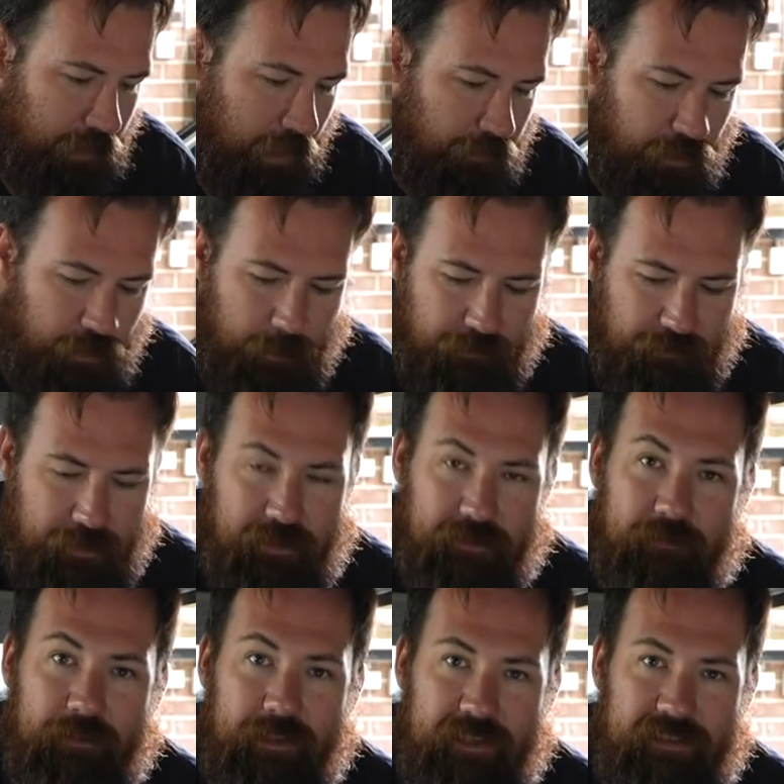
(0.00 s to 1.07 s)
a little bit of a
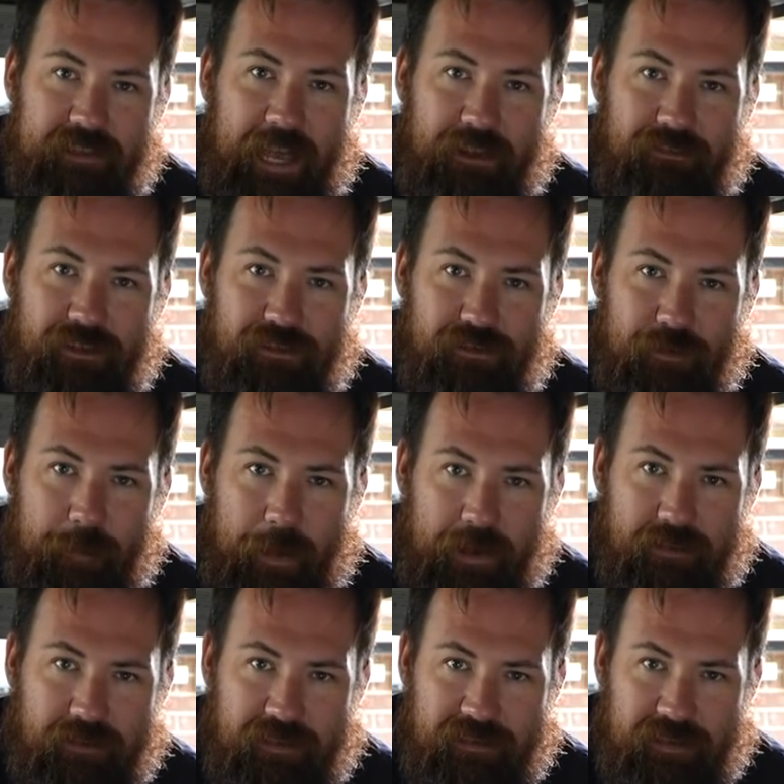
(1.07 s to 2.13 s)
nostalgia trip
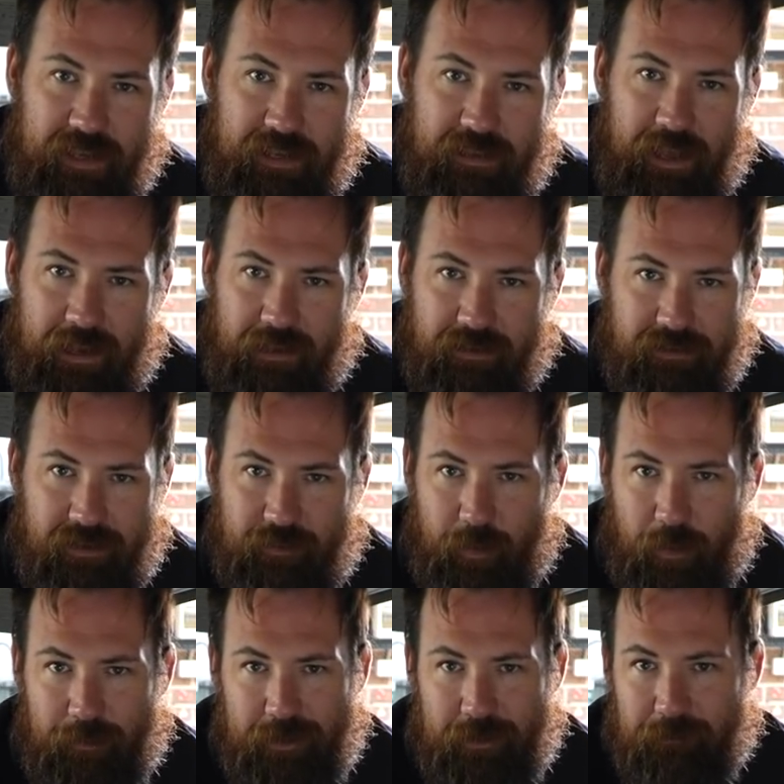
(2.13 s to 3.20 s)
actually seeing that, because it's
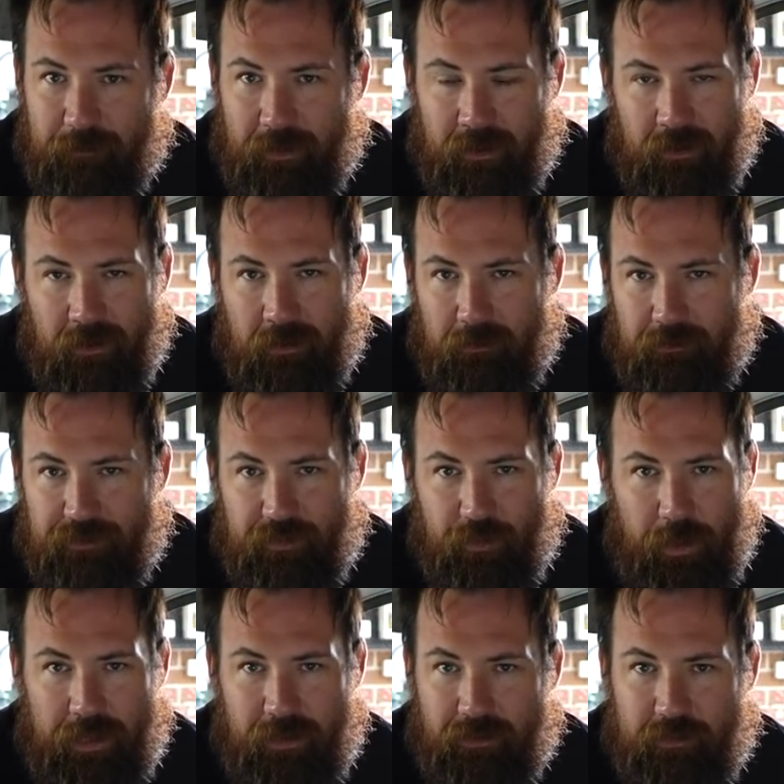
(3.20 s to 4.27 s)
probably
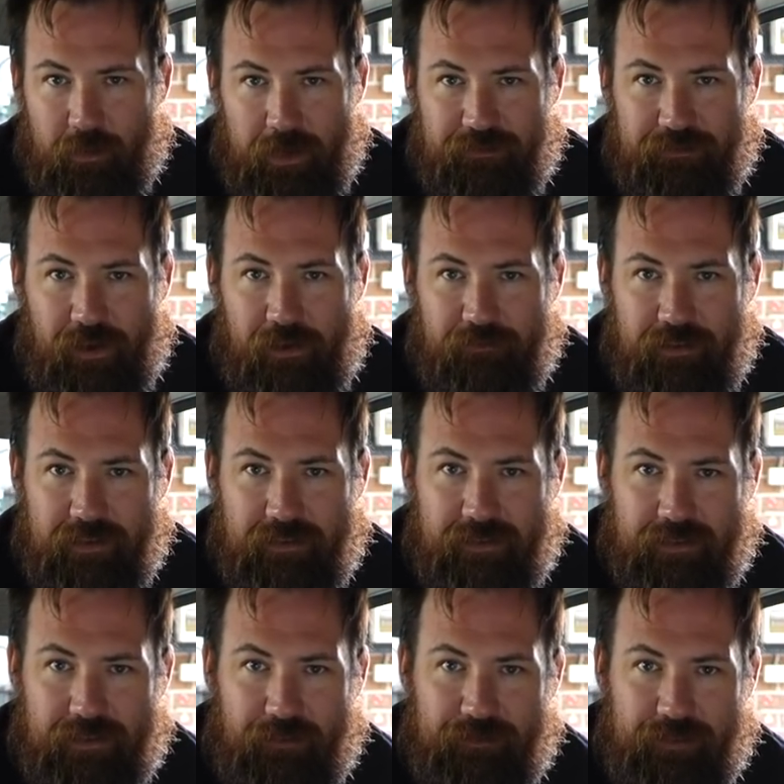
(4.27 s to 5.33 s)
20 or 25 years
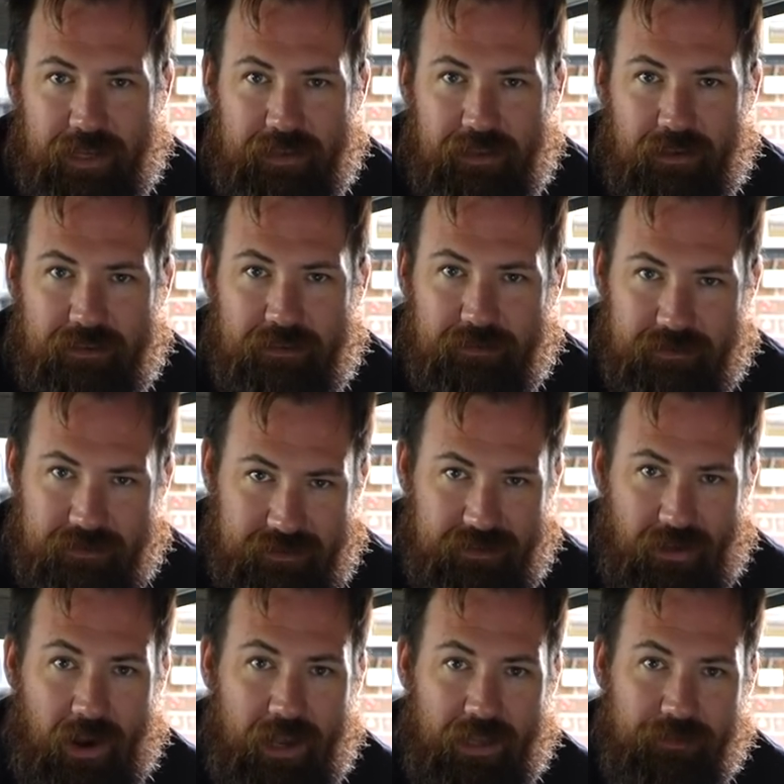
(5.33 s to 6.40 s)
since I've seen that sort of
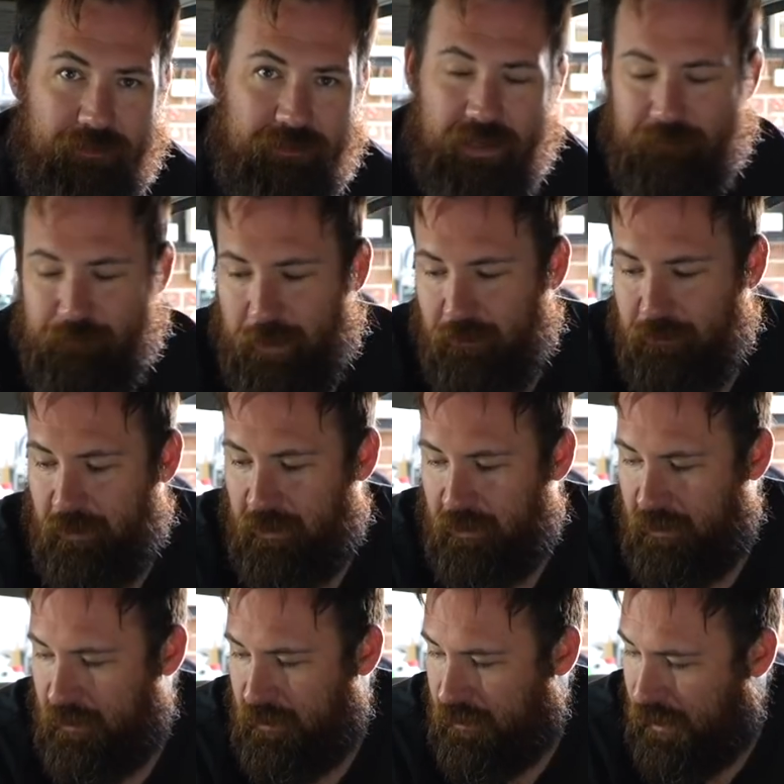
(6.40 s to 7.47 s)
style of seat belt.
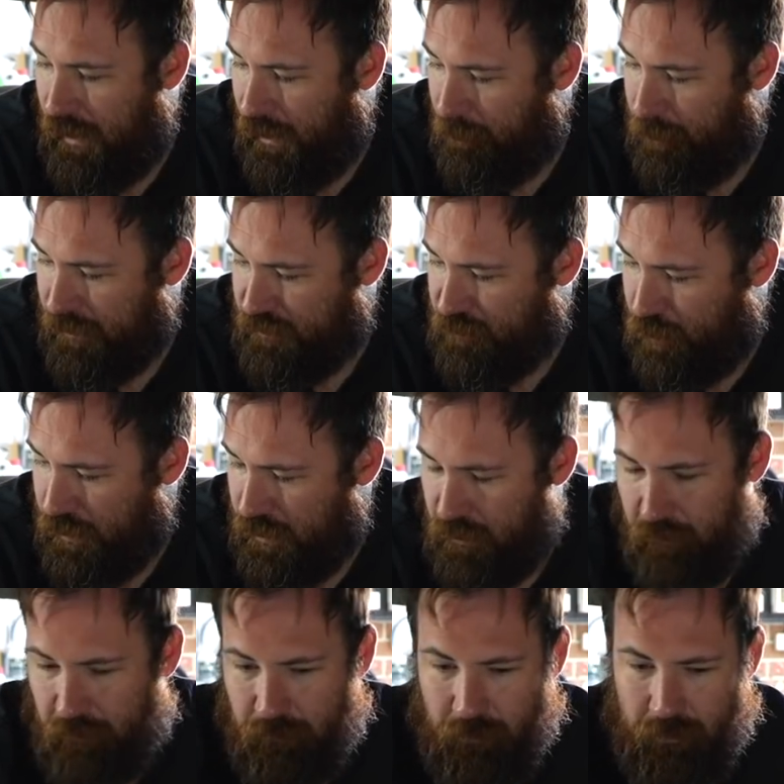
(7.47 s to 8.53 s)
But it's pretty
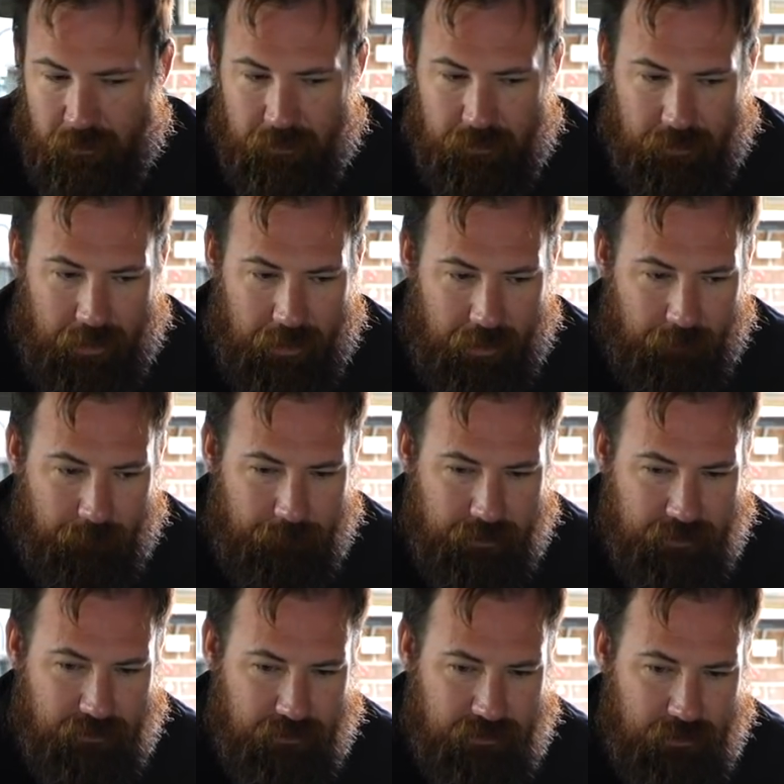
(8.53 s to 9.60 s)
cool.
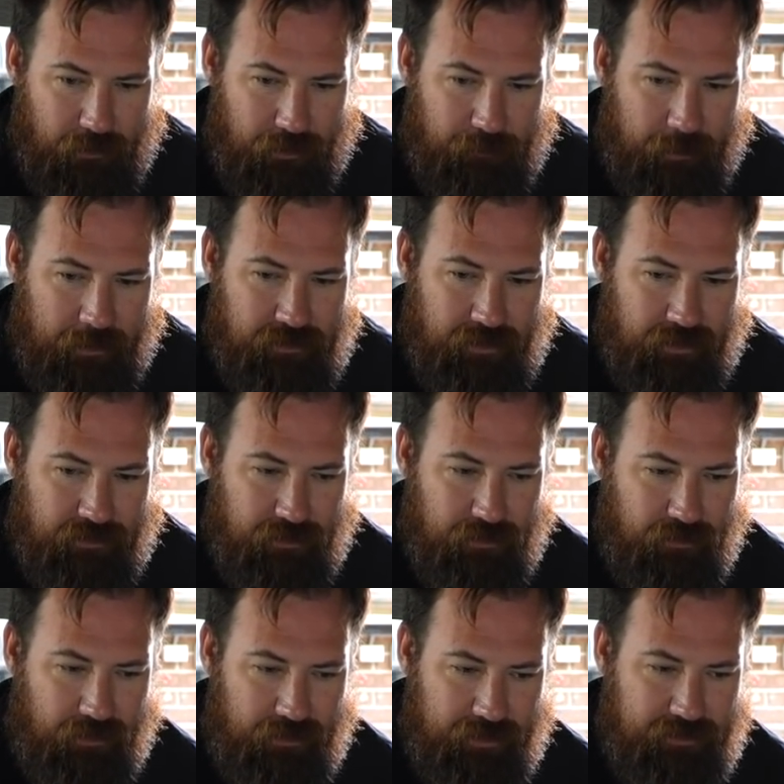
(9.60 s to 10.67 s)
It's also worth mentioning
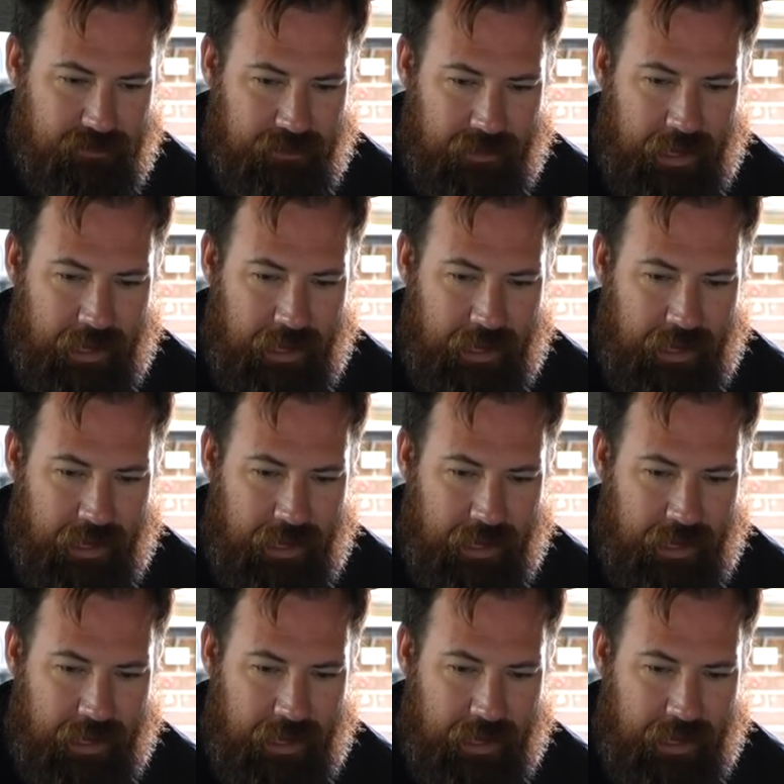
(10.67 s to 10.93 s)
too that this thing